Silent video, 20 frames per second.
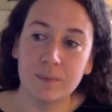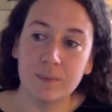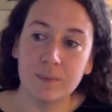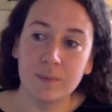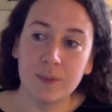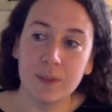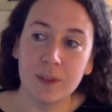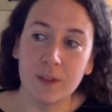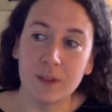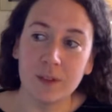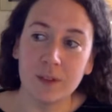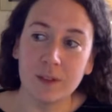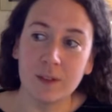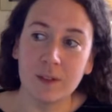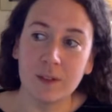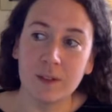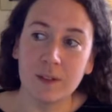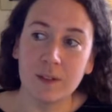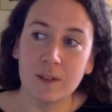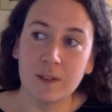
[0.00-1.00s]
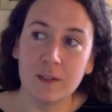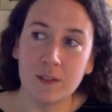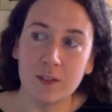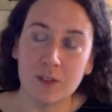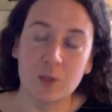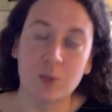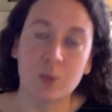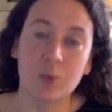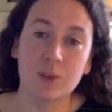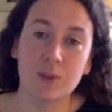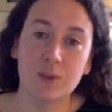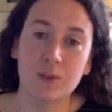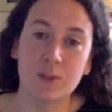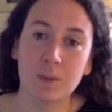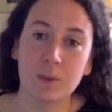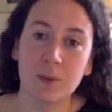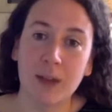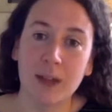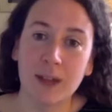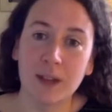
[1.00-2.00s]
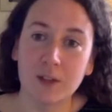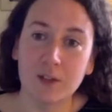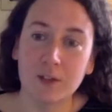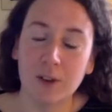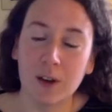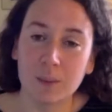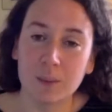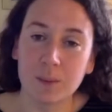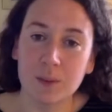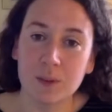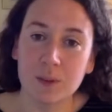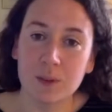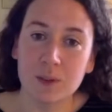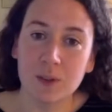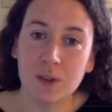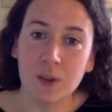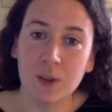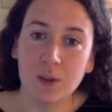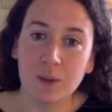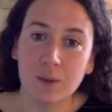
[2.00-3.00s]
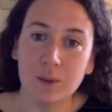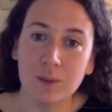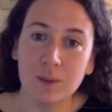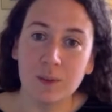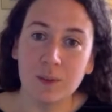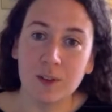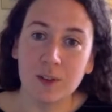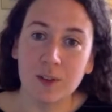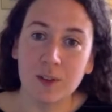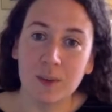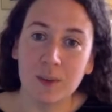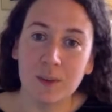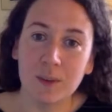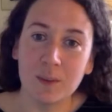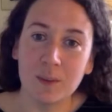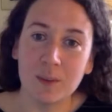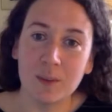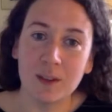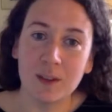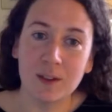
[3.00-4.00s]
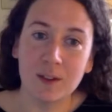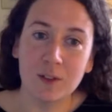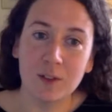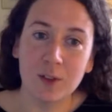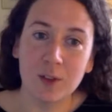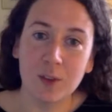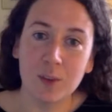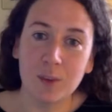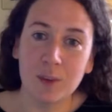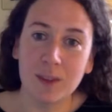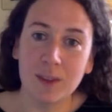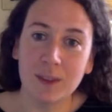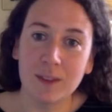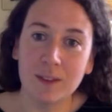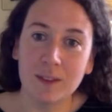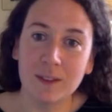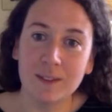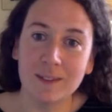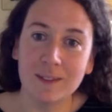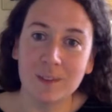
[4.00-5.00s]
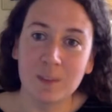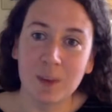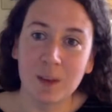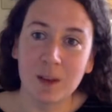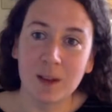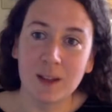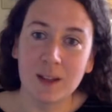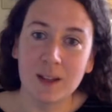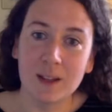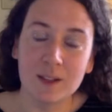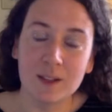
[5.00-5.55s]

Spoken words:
that source from organic farms. So we kind of go where the barley